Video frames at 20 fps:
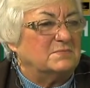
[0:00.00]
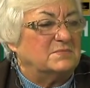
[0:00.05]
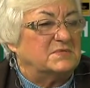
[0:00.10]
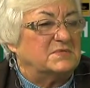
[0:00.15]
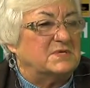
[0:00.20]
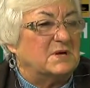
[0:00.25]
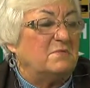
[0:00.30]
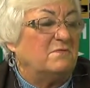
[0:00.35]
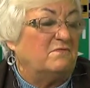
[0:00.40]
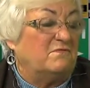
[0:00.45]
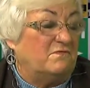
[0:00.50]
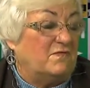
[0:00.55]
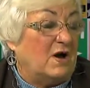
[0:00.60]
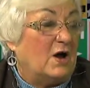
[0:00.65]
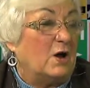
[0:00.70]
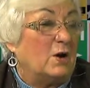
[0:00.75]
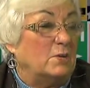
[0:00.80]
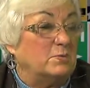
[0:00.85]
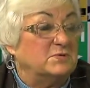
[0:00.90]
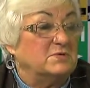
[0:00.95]
some
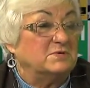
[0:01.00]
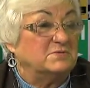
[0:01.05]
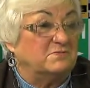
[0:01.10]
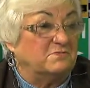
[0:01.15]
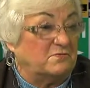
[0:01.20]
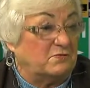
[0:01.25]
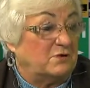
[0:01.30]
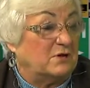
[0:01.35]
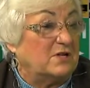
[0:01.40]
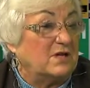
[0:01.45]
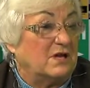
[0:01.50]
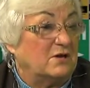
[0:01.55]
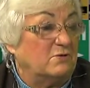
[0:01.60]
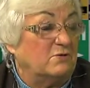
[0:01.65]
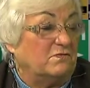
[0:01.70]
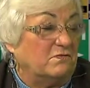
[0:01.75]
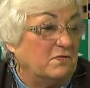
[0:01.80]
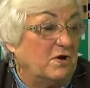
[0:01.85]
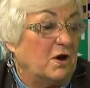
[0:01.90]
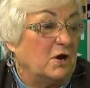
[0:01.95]
farms, some
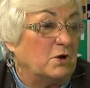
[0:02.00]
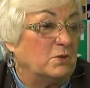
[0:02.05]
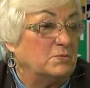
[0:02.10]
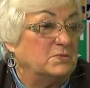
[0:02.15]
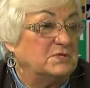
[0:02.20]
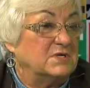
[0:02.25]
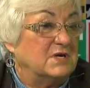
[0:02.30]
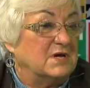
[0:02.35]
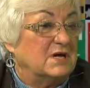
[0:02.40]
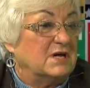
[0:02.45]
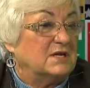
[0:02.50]
40-acre farms,